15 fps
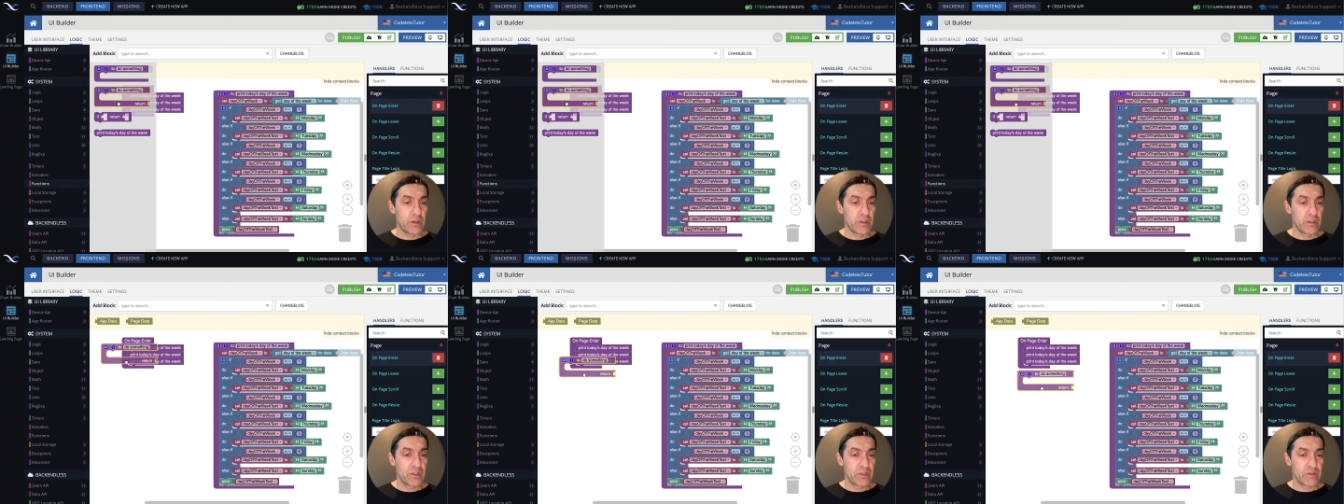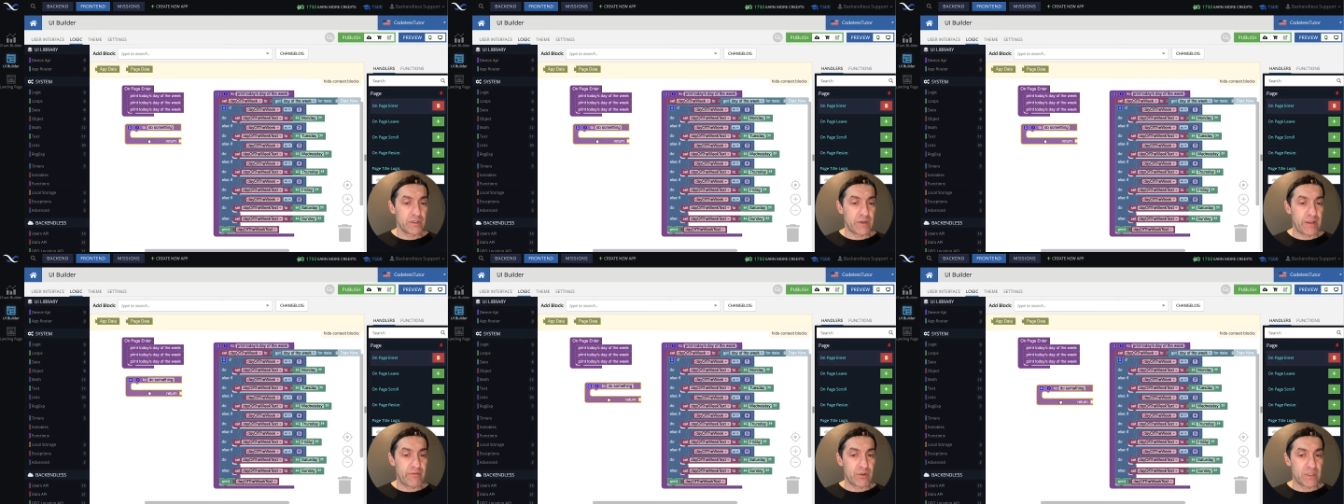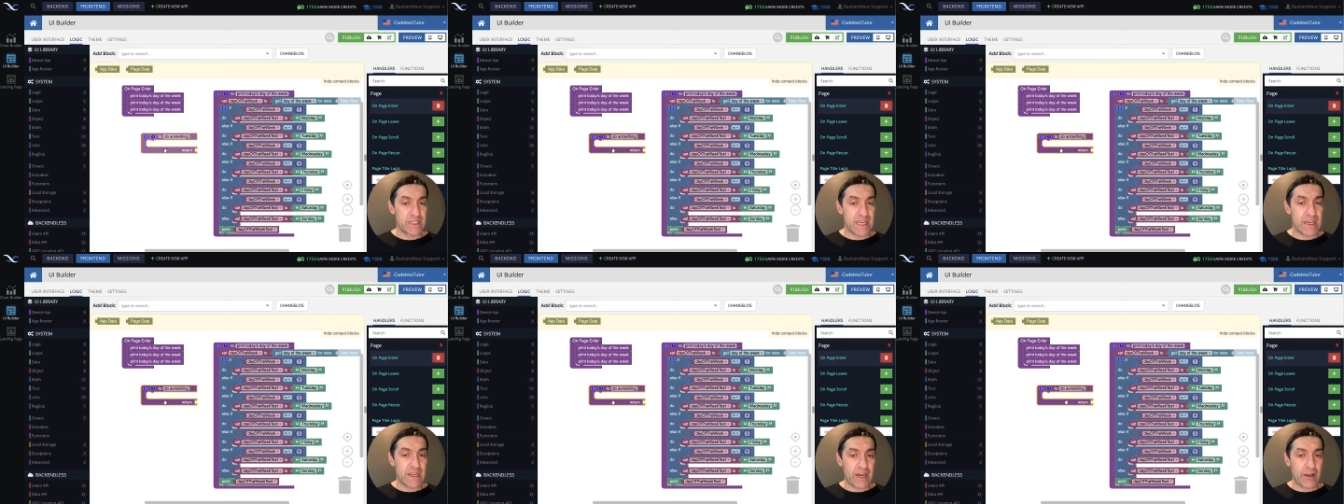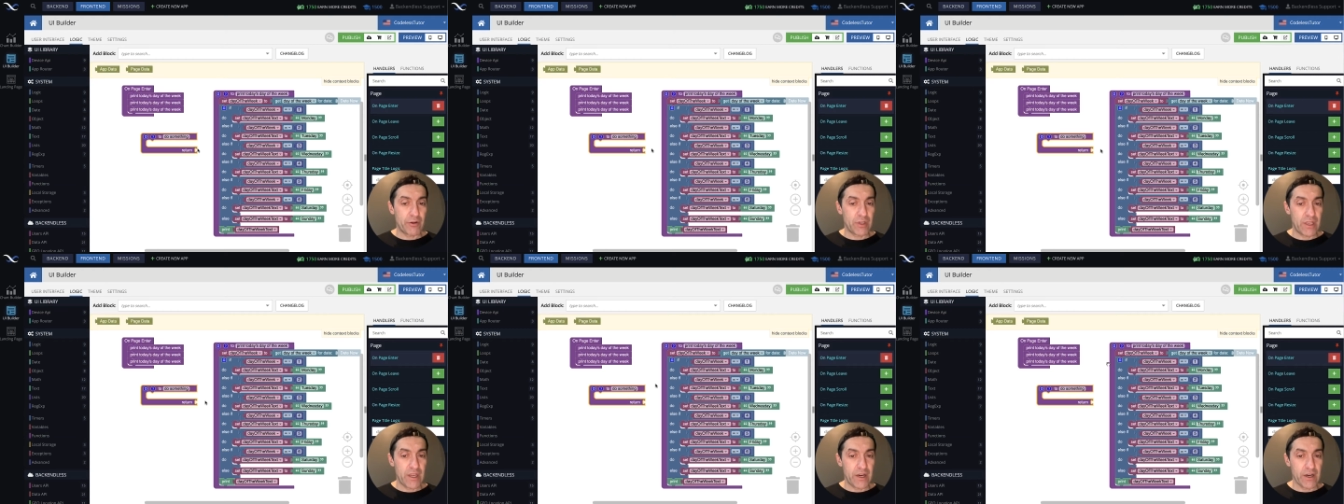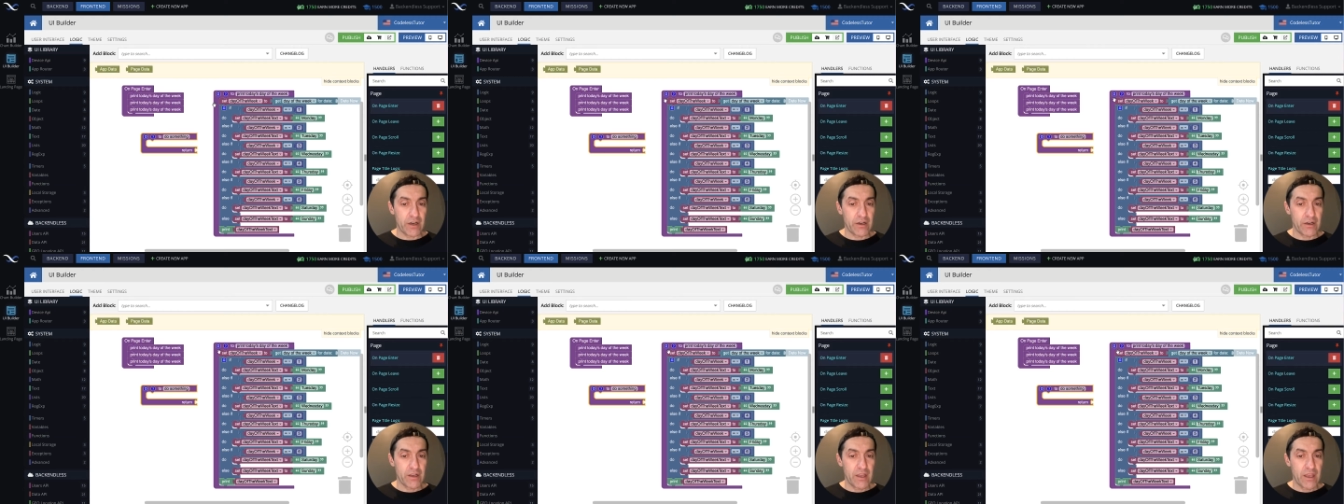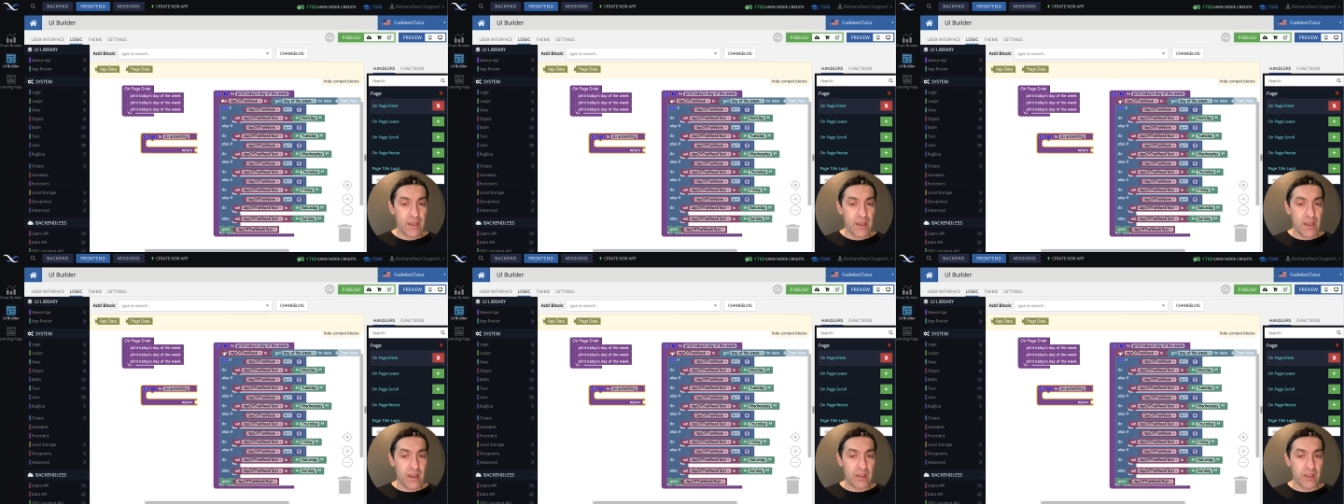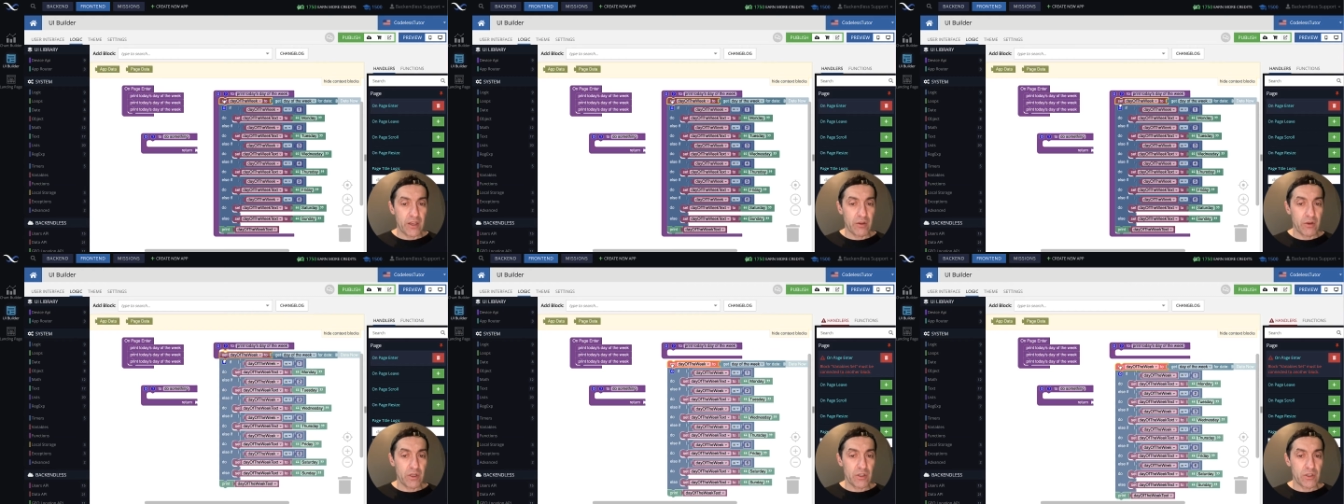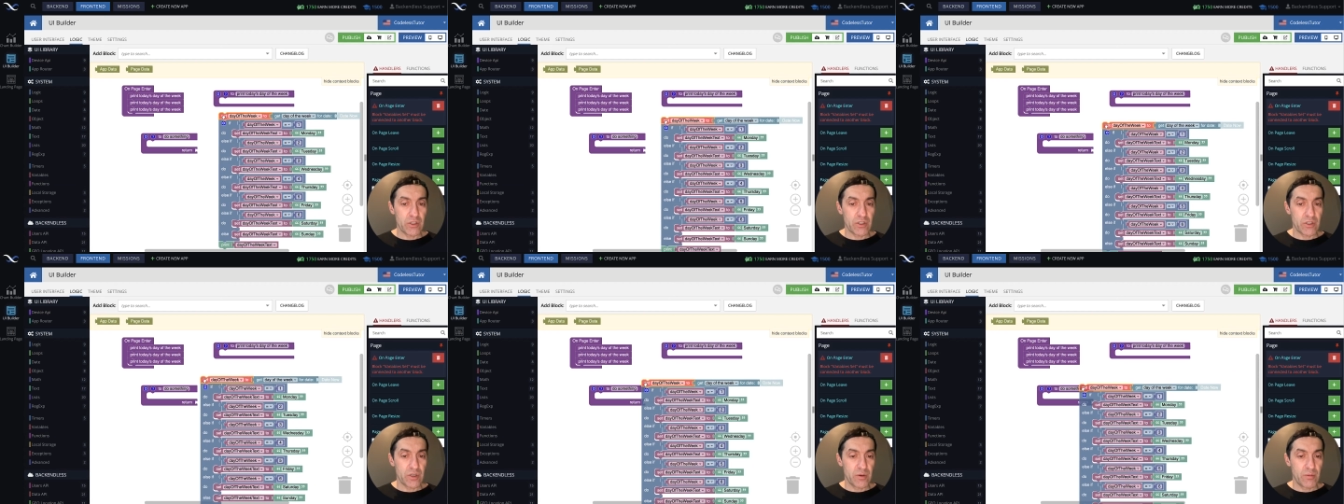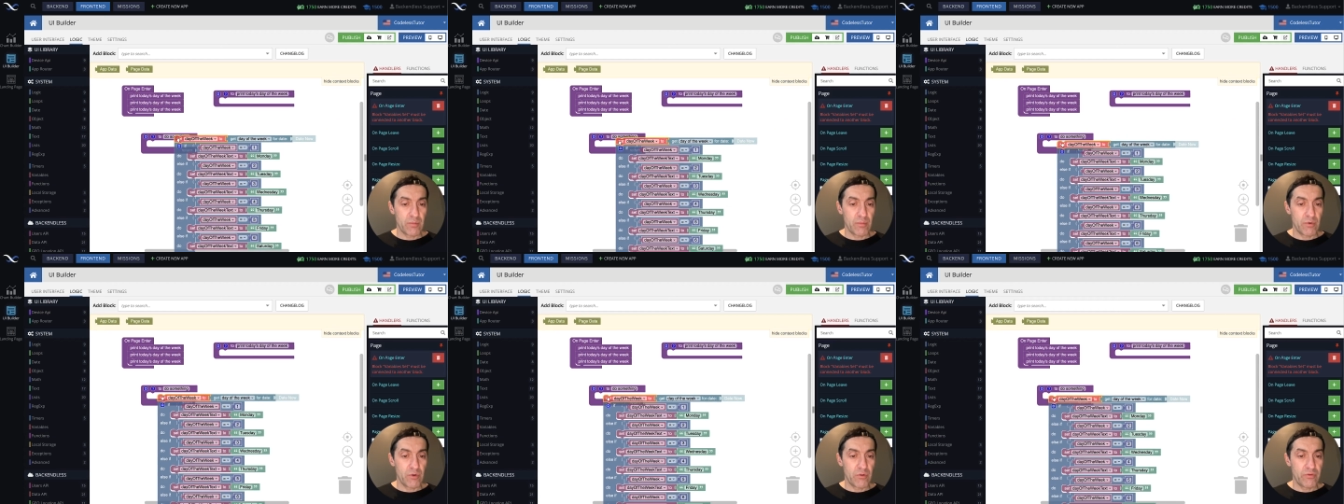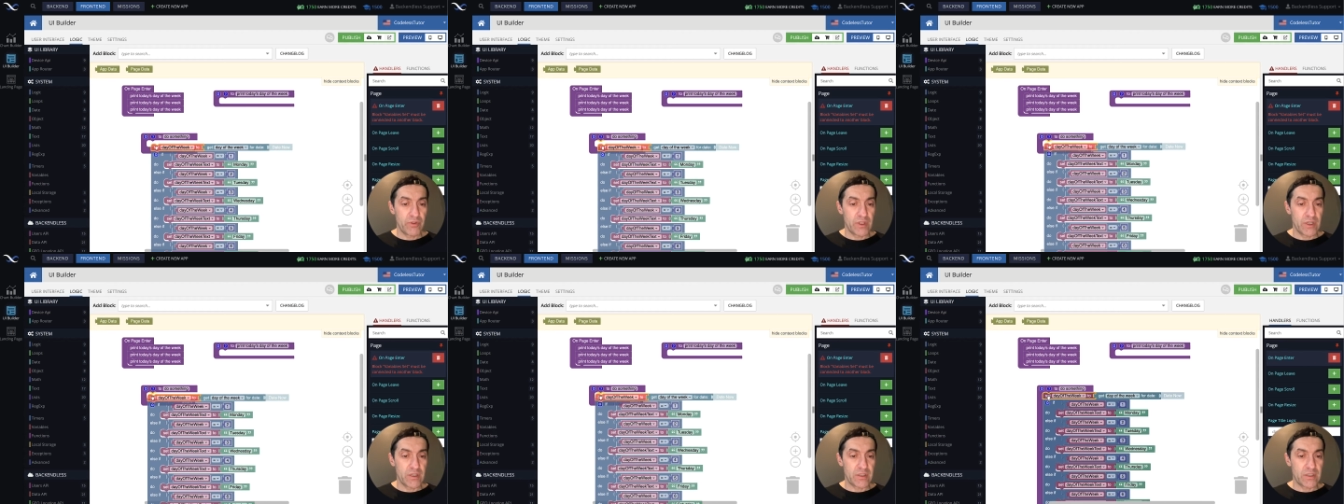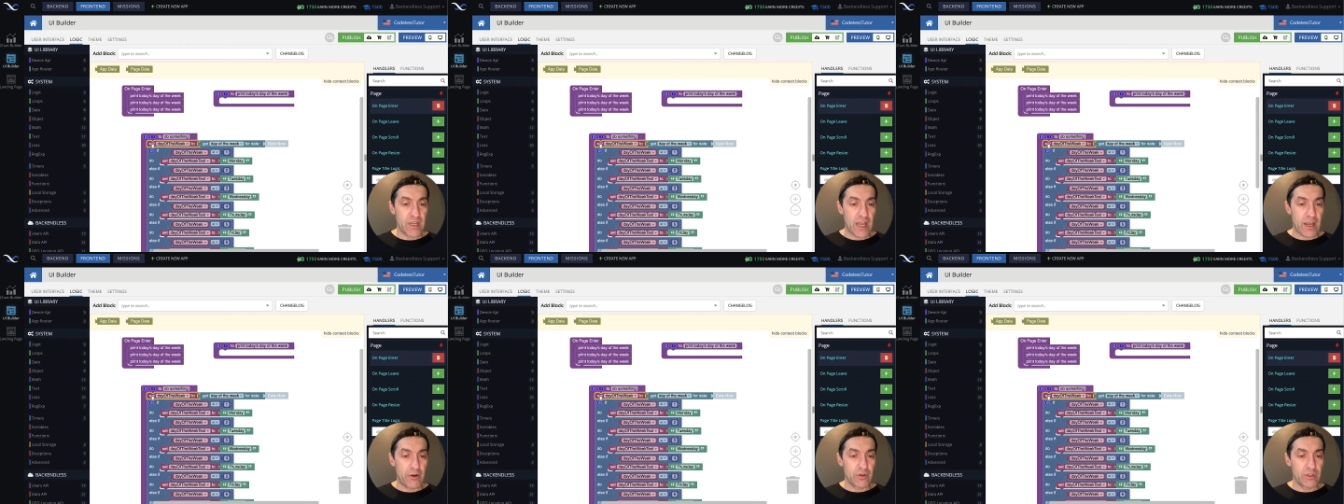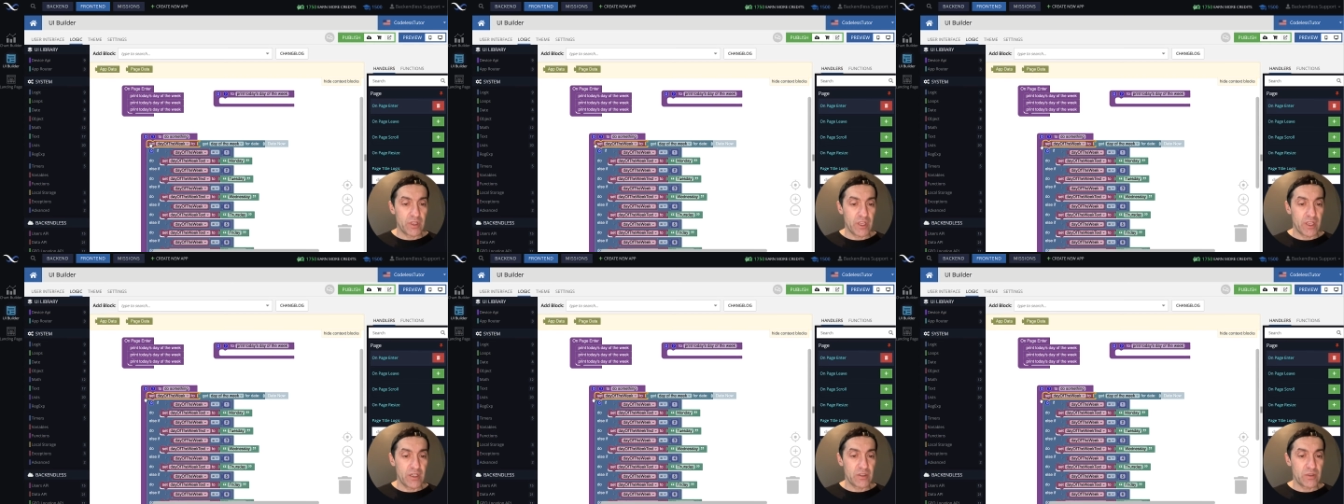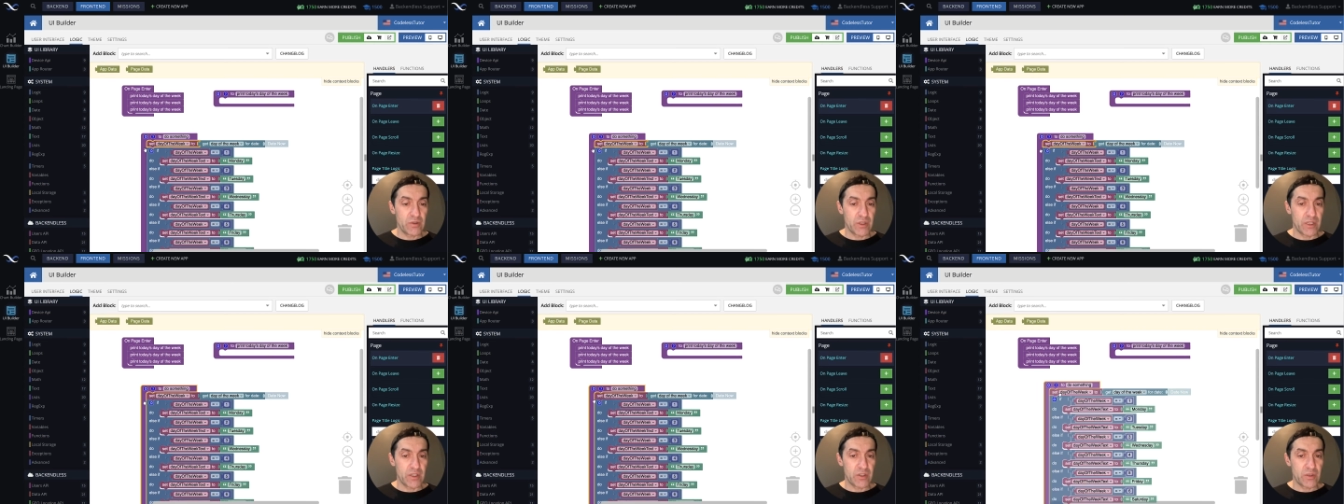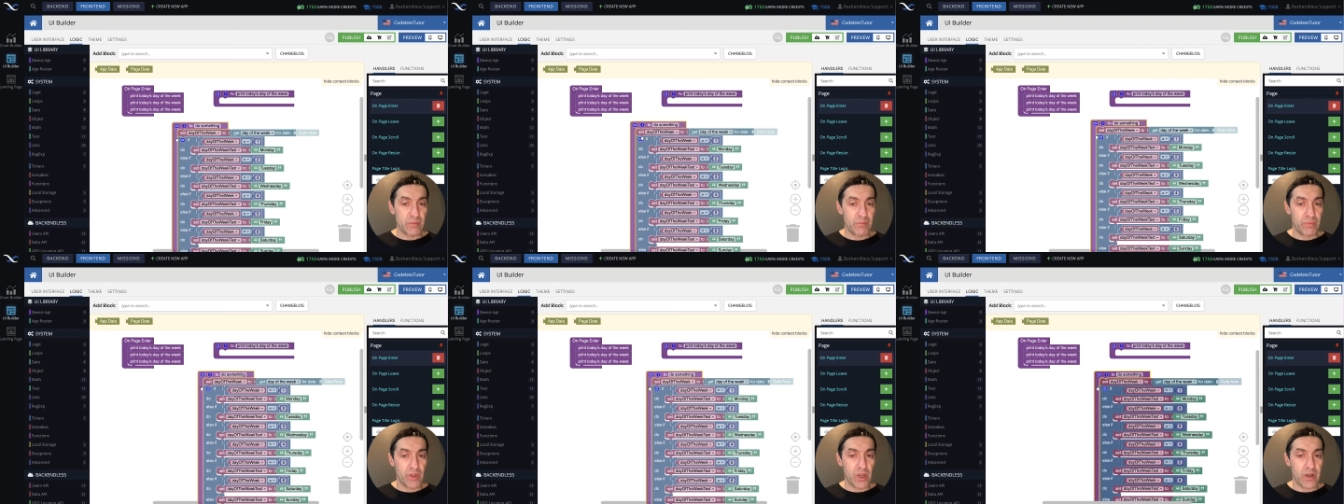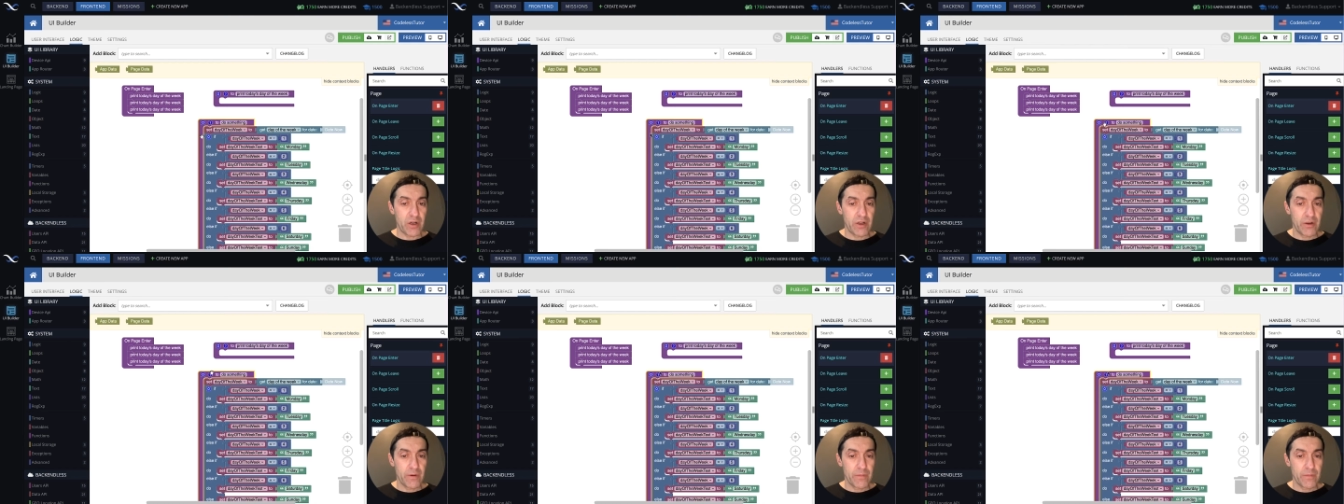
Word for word: So if you take it out here, and then you can just move this out into this block,